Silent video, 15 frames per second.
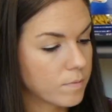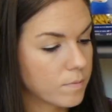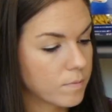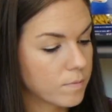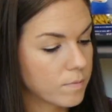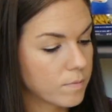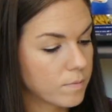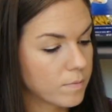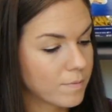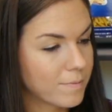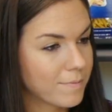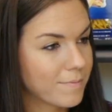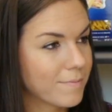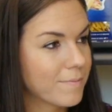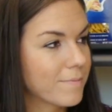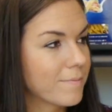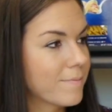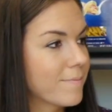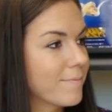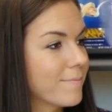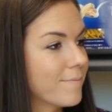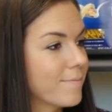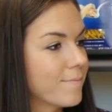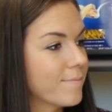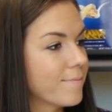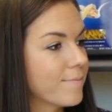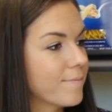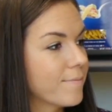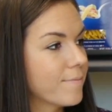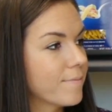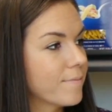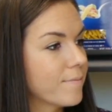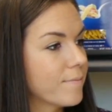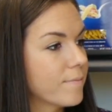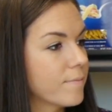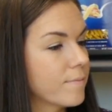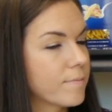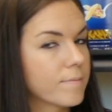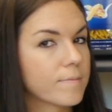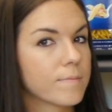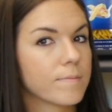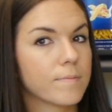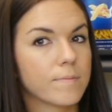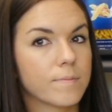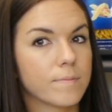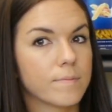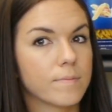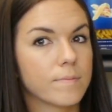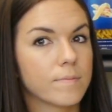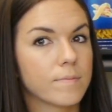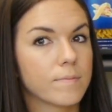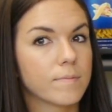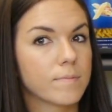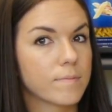The person shown says nothing.